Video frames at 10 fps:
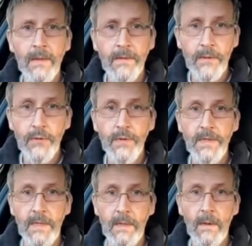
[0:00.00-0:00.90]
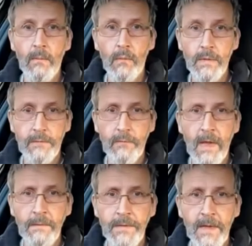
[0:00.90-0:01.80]
the treaty was
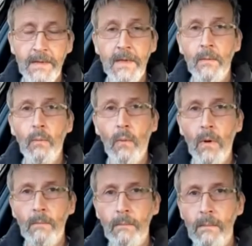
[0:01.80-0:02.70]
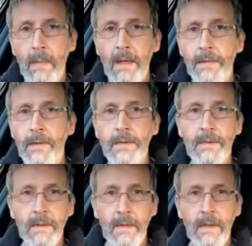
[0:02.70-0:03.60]
arrived at and what methods
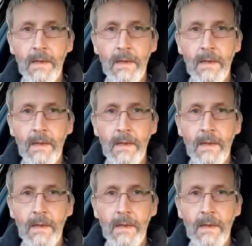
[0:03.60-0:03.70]
the